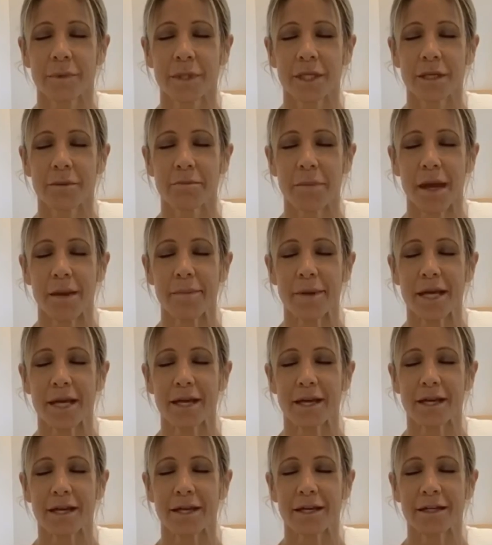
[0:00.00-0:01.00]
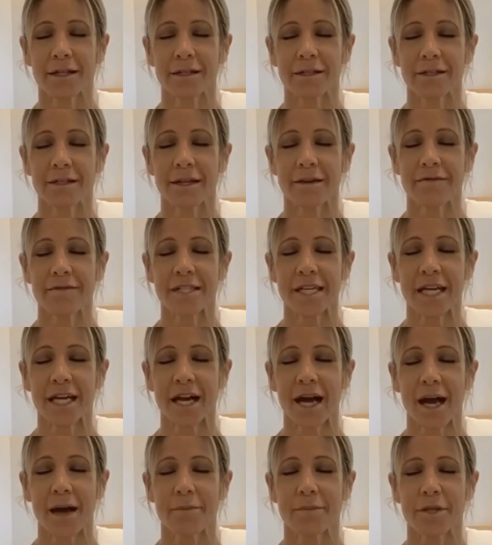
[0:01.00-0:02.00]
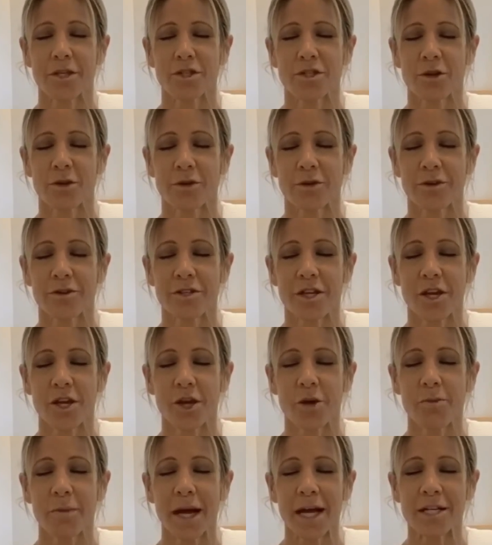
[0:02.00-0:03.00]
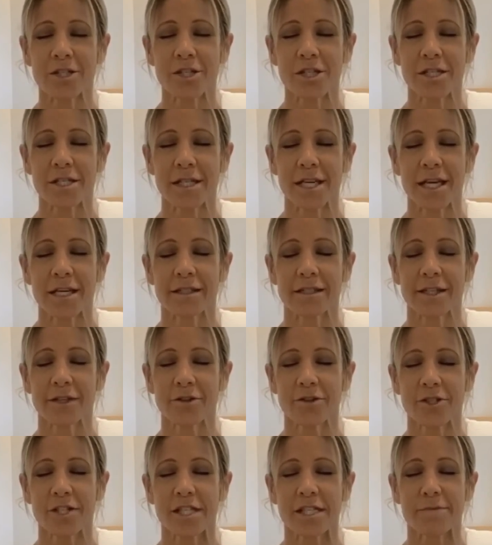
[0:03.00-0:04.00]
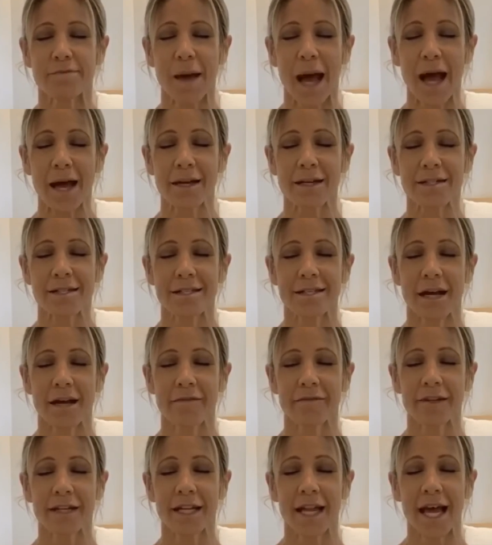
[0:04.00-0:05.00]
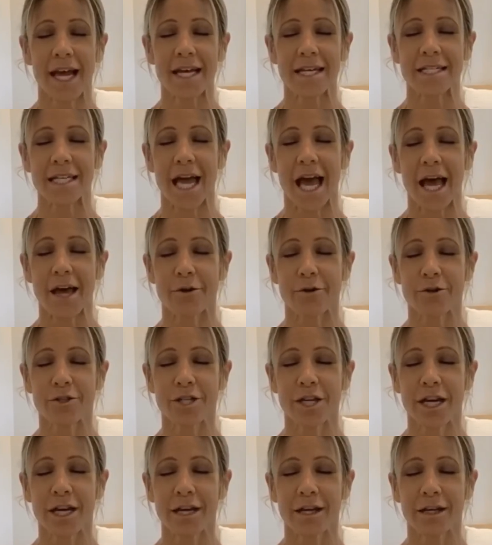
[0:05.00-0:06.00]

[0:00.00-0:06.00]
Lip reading: maybe lifting up the shoulders, and you might just see little specks of light energy.